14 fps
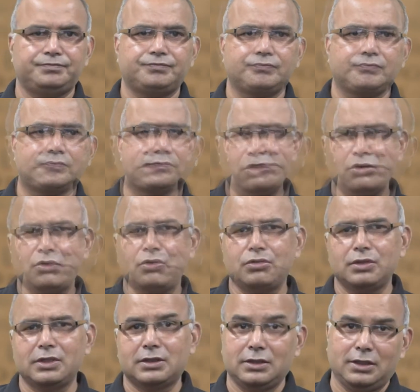Let's now go to
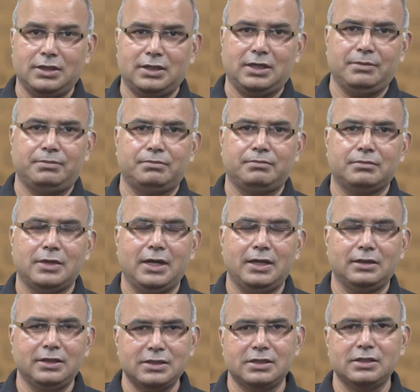the third tip,
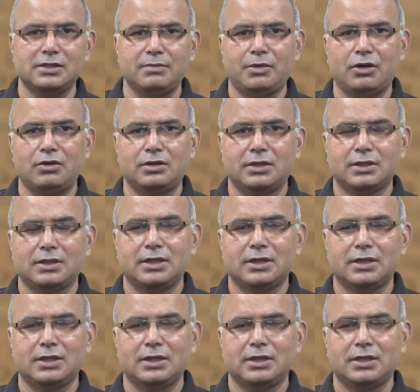and this is about